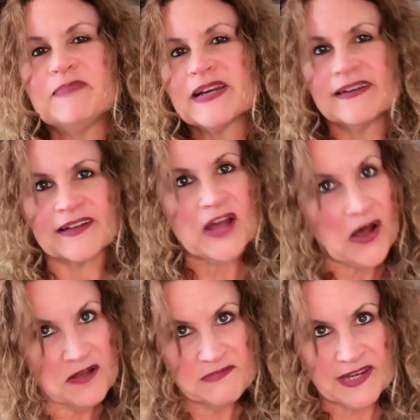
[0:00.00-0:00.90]
But in a
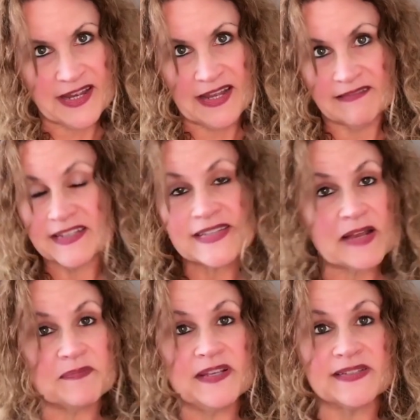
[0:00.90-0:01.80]
comedy, the
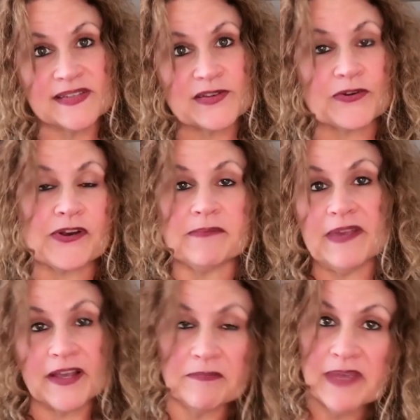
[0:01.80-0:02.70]
set pieces are going to be
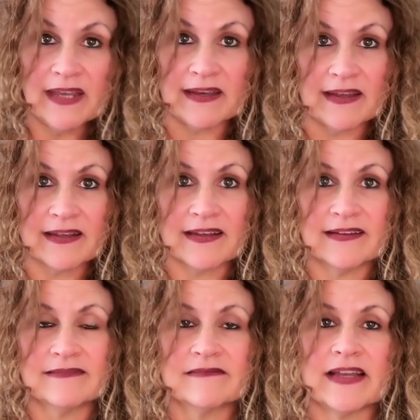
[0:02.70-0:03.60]
comedic.
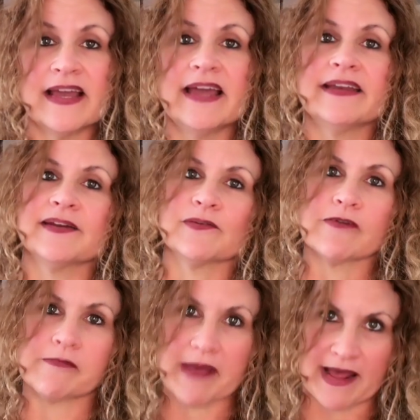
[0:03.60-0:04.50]
And in a
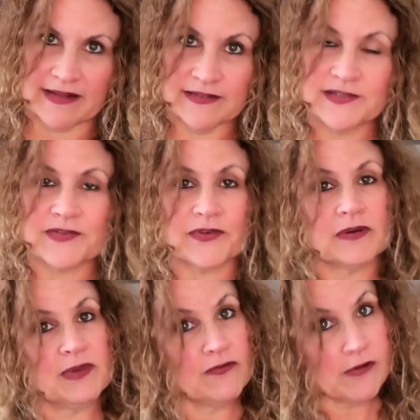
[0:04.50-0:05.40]
romance, they're going to
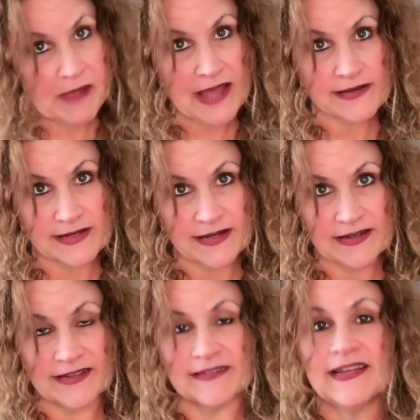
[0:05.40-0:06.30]
be
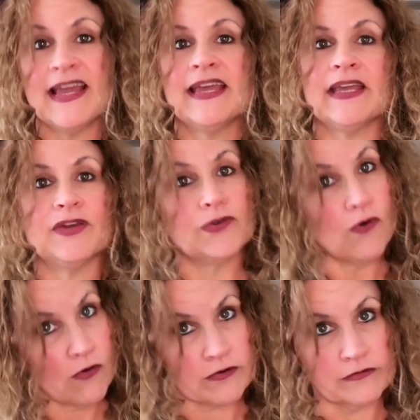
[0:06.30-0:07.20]
romantic. In a
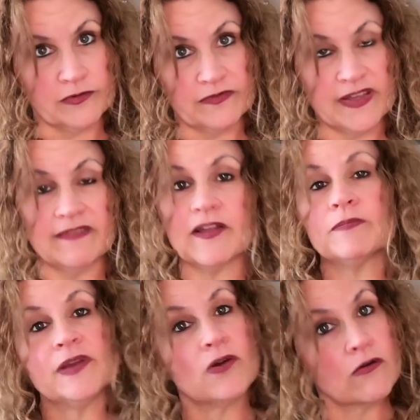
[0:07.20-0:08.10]
horror movie, they'll
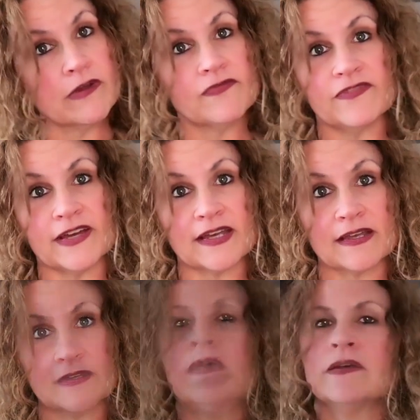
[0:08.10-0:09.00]
be horrific.
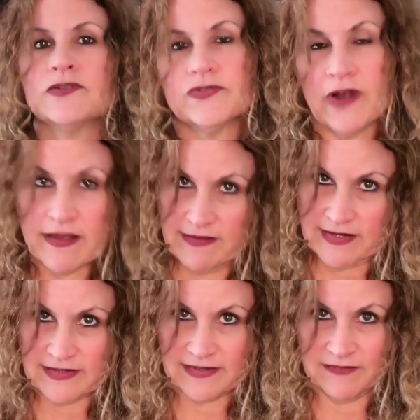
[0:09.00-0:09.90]
Try
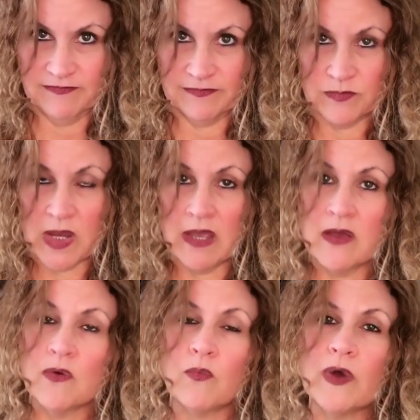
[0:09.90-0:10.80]
this.
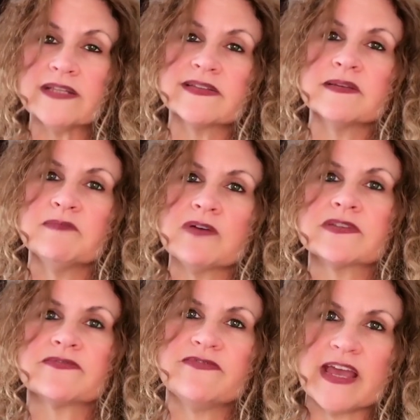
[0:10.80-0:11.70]
What's the most
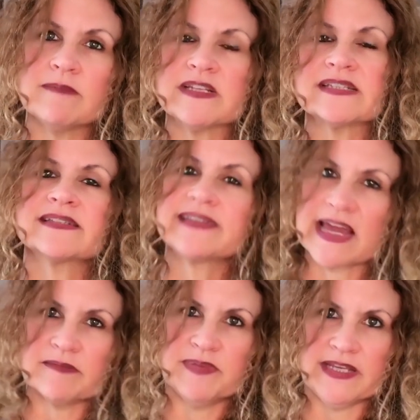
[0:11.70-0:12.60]
famous
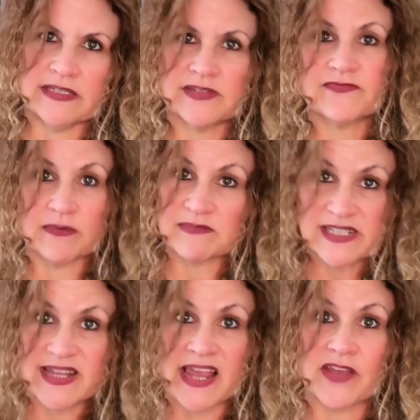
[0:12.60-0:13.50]
set piece from
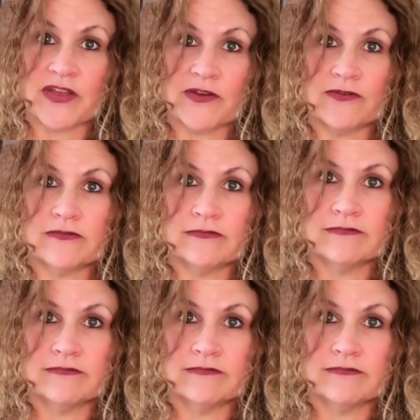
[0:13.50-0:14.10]
Psycho?